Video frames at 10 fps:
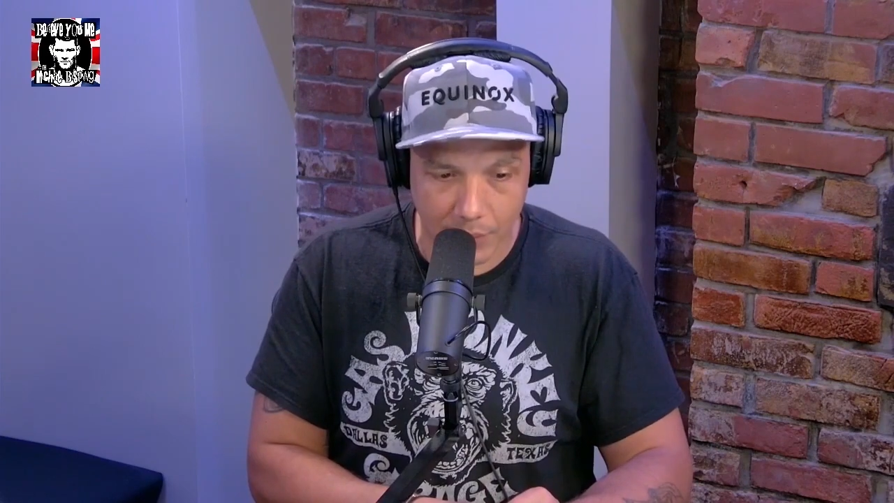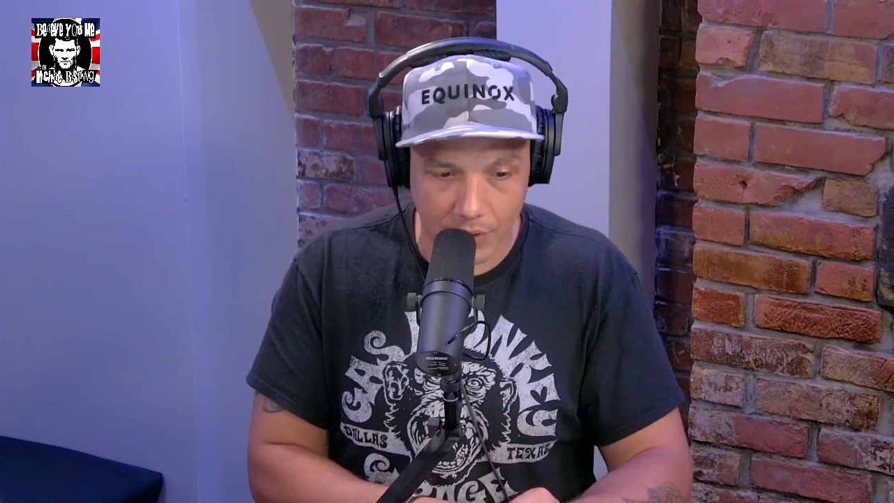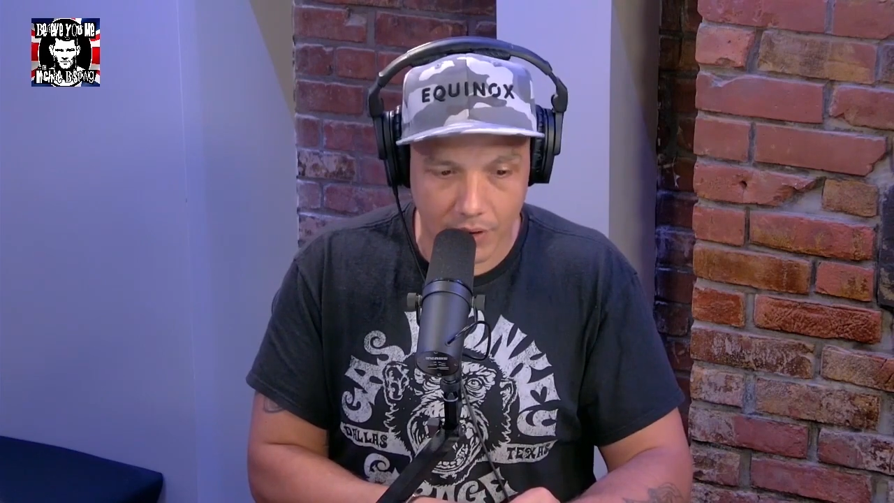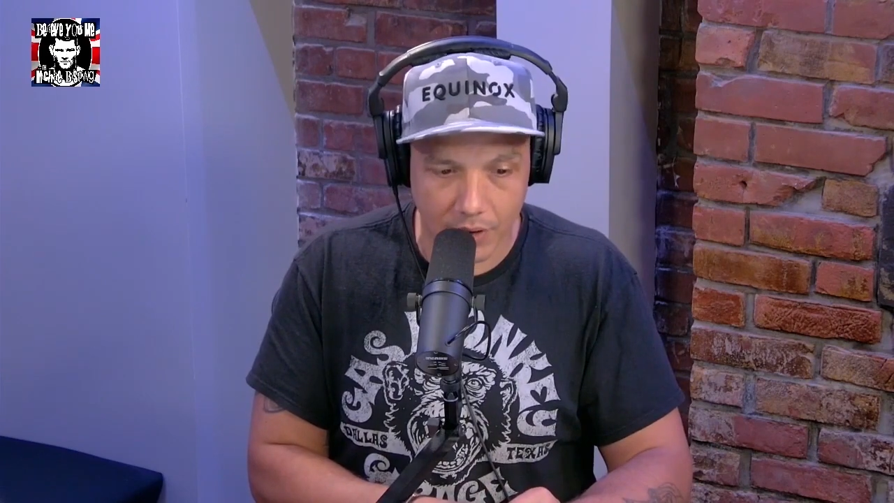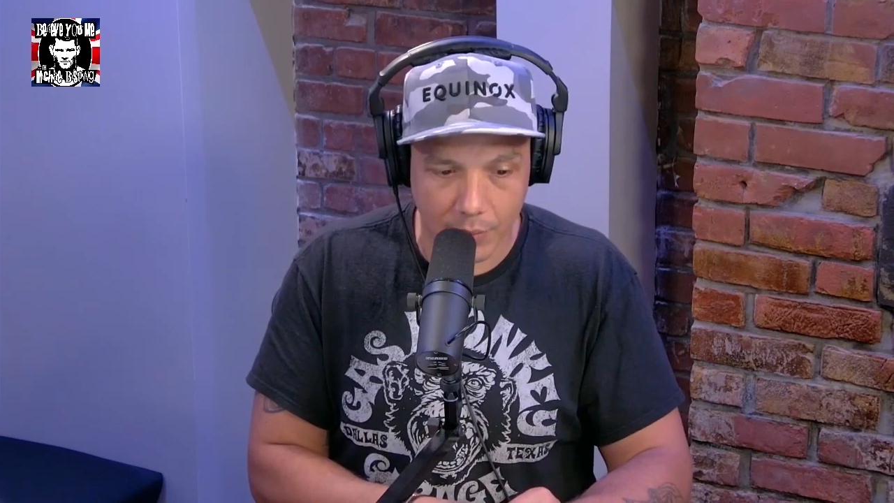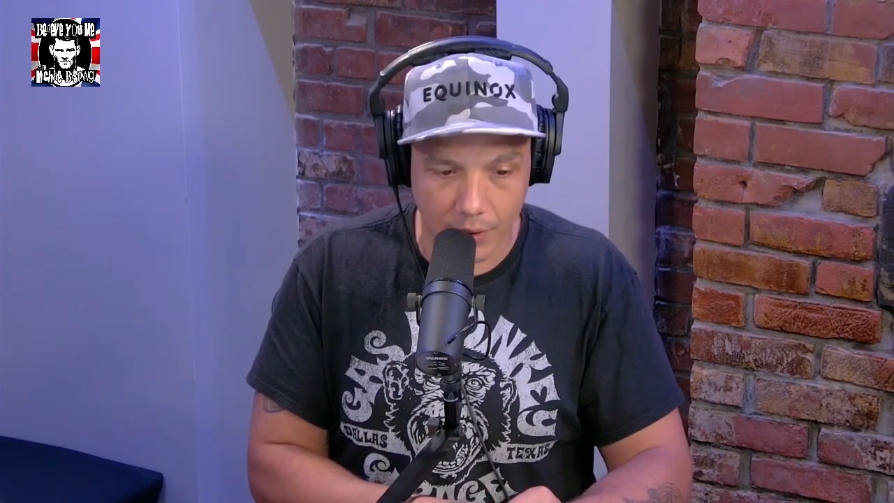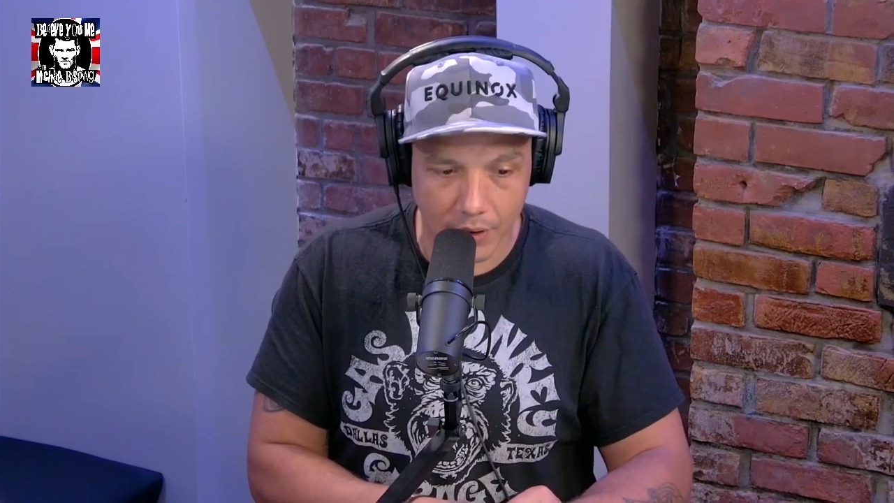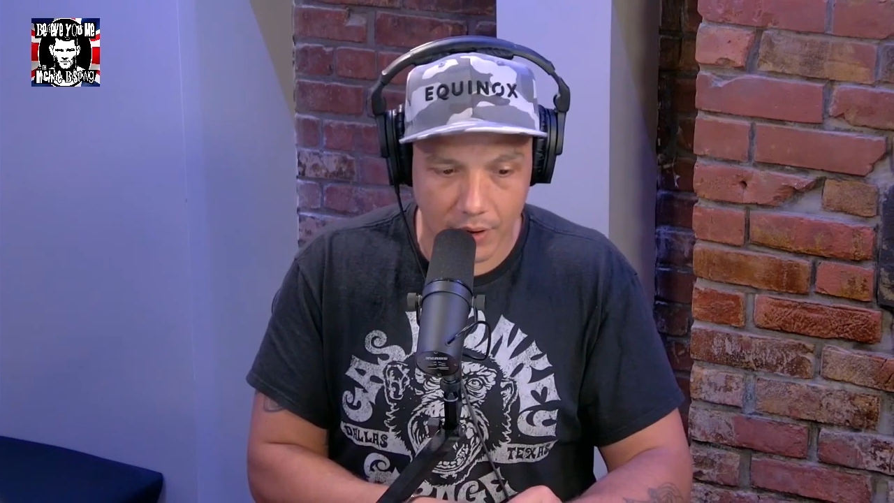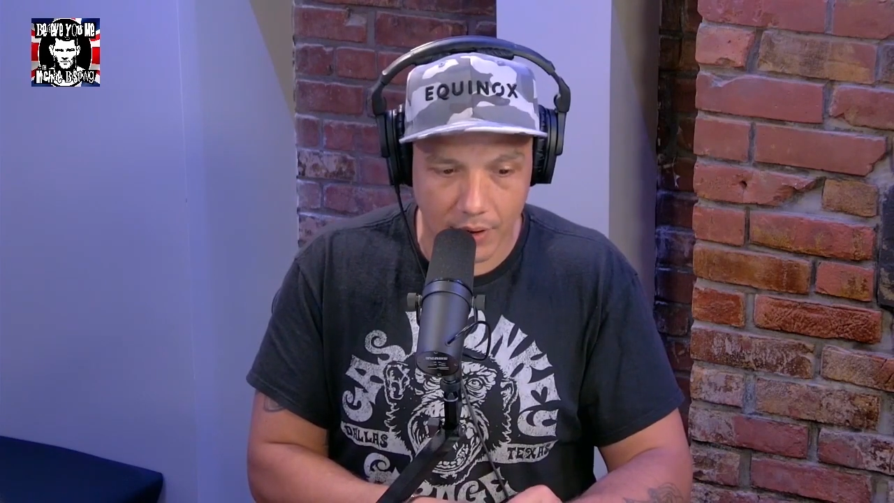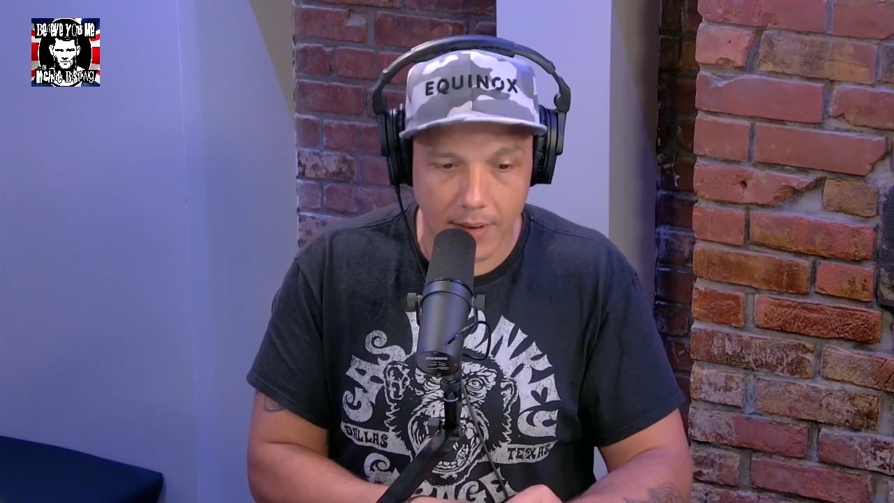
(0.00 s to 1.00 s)

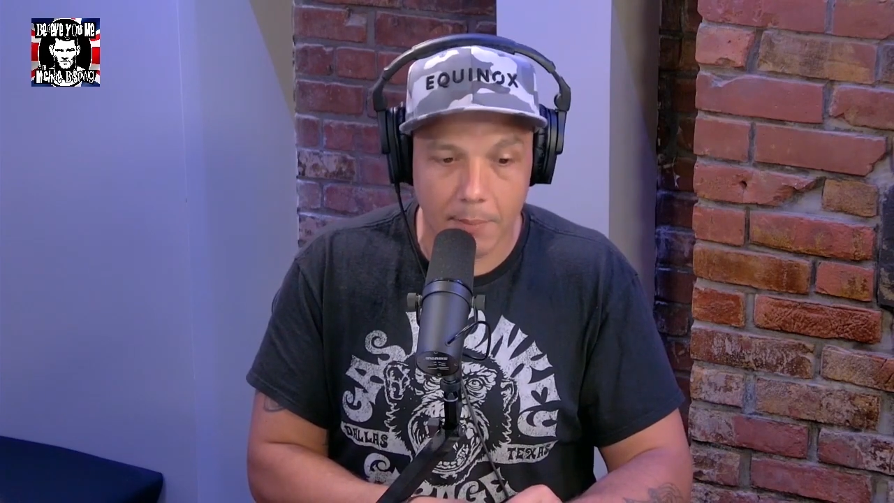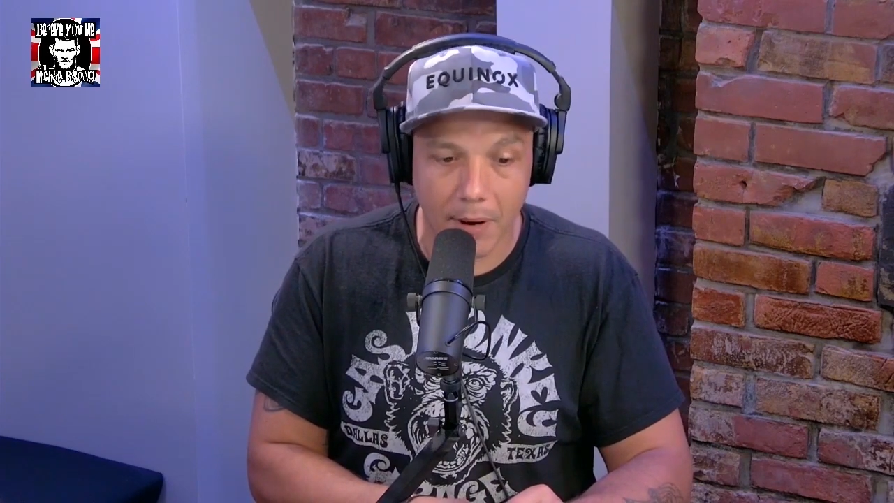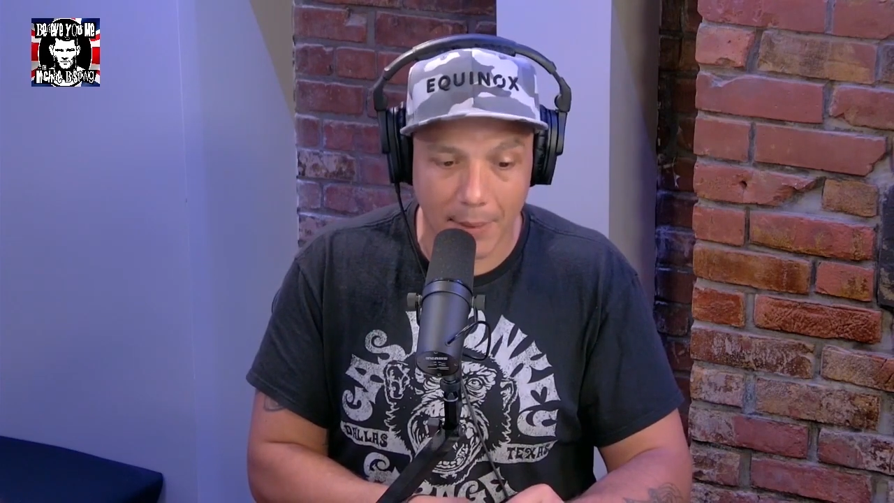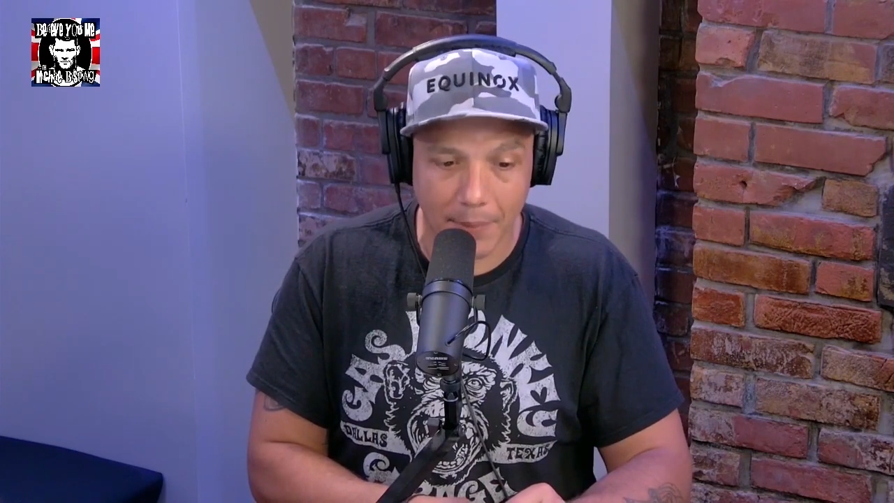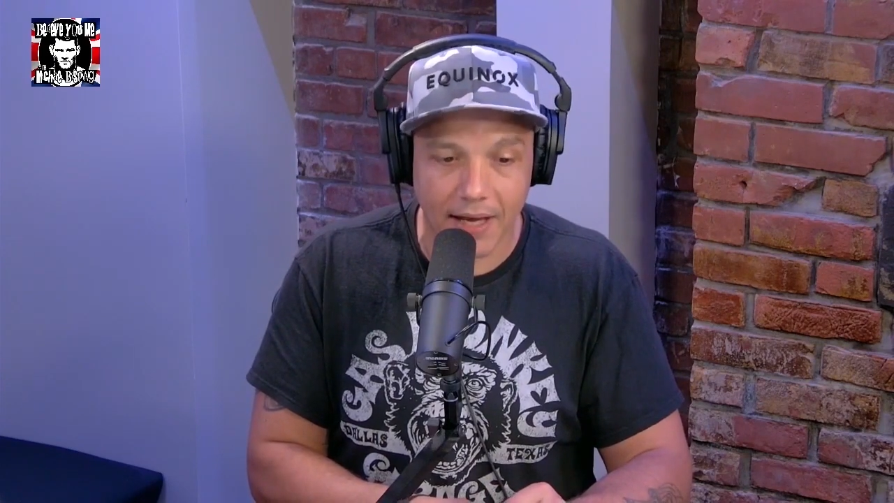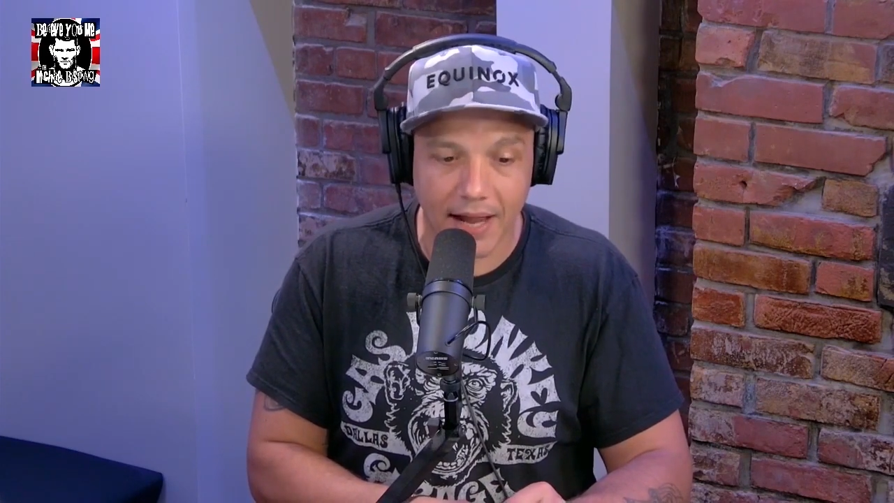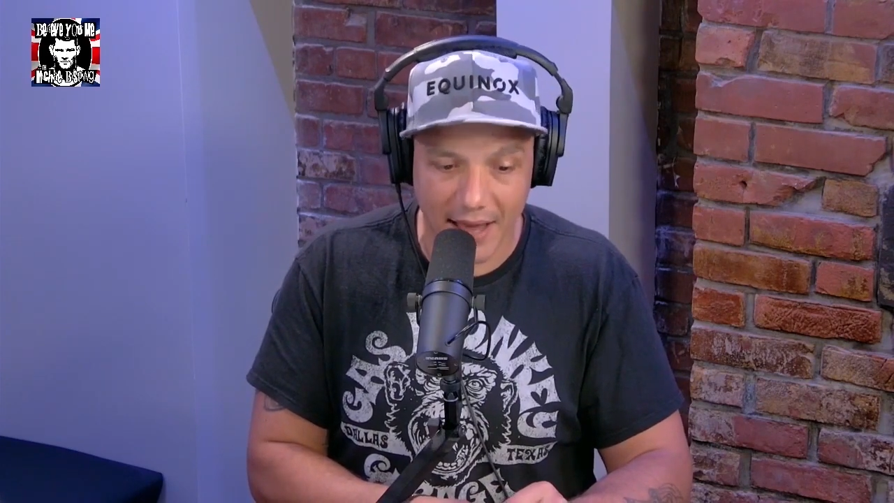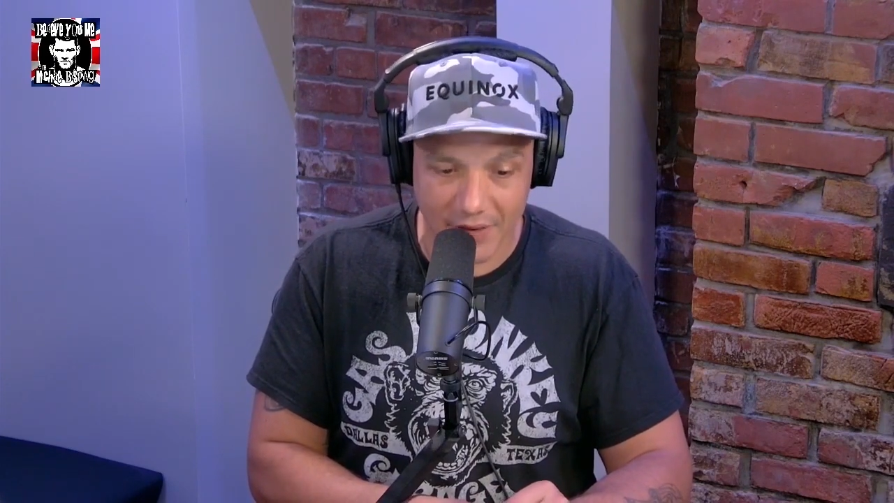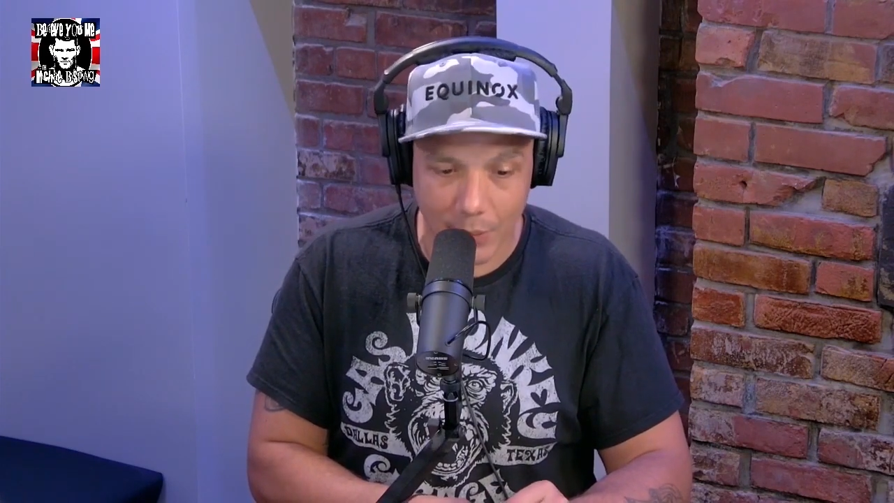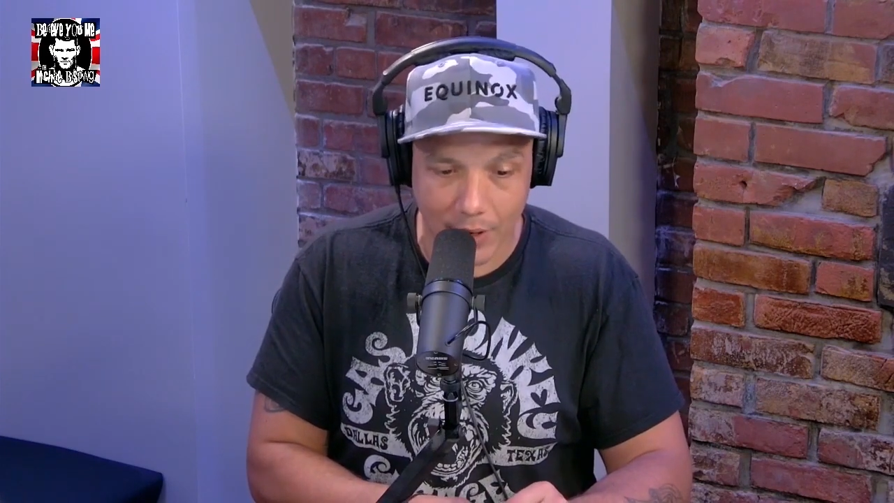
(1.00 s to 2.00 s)
it might be at
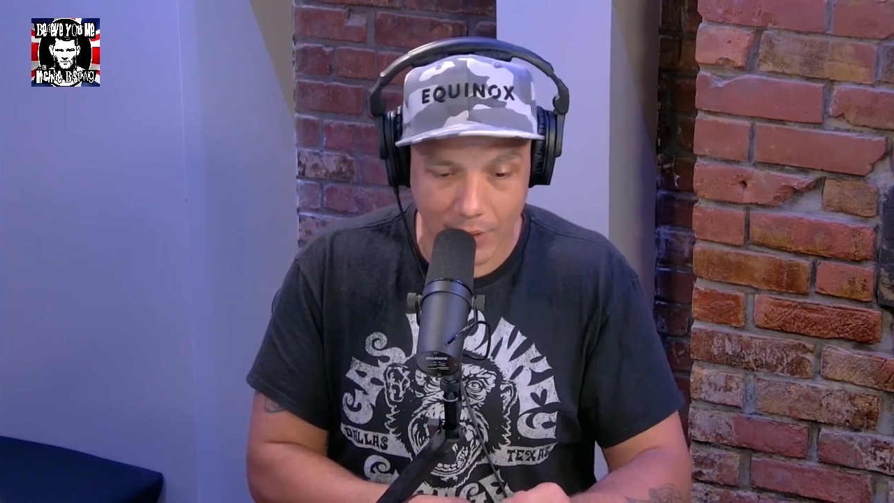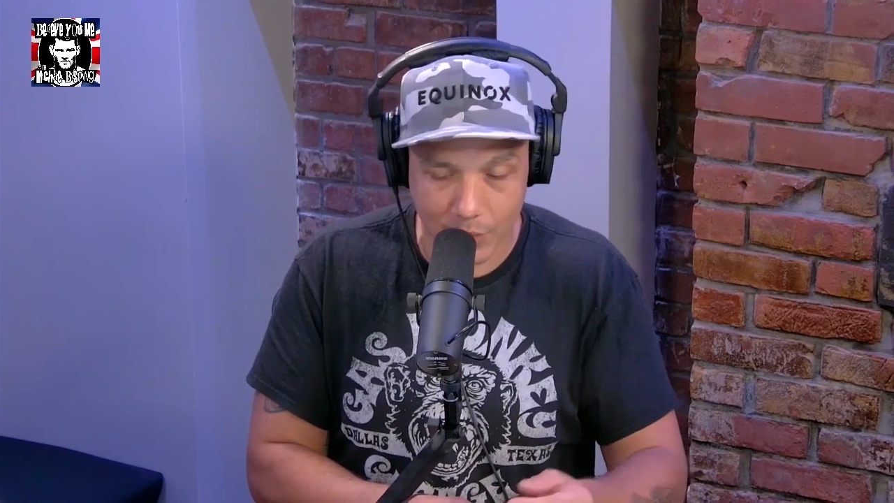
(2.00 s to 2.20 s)
heavyweight,